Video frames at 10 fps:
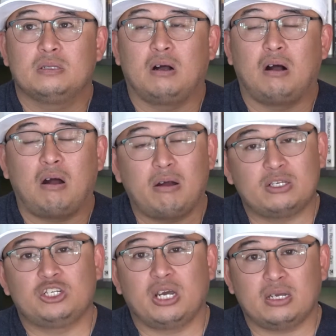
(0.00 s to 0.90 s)
heart
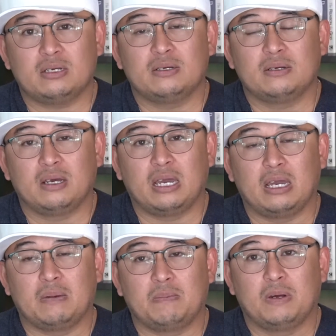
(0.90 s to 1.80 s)
check,
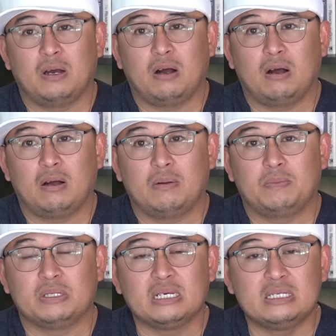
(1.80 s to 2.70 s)
a
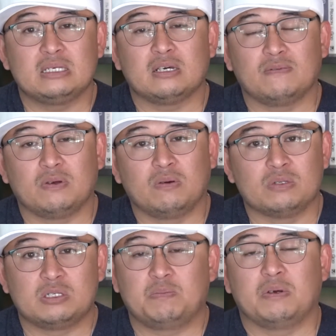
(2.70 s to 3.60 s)
policing of your own
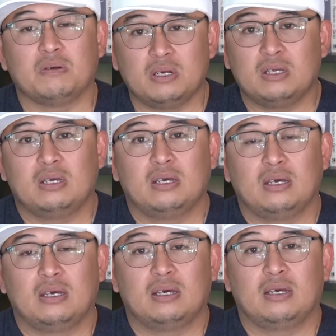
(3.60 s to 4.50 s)
spirit,
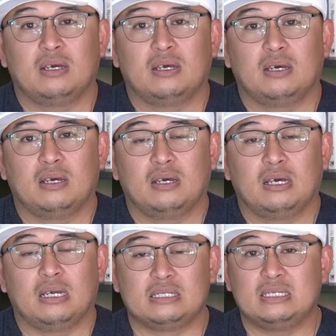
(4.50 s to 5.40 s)

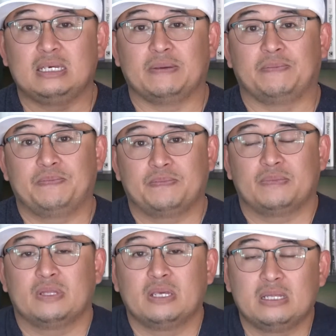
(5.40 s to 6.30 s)
and see it.
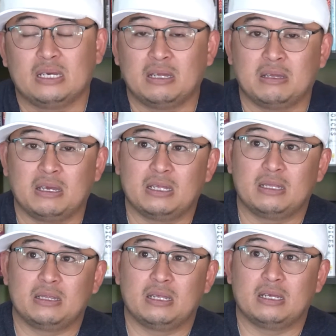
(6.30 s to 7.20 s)

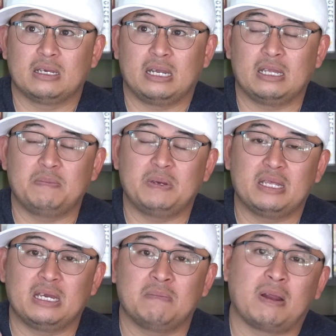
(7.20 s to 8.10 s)
Can it be
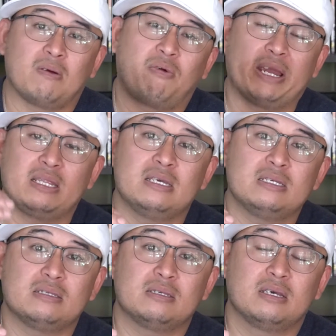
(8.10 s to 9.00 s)
that in my
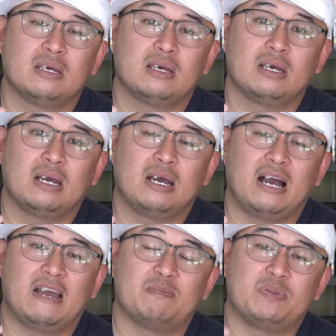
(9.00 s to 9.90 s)
rightness, I have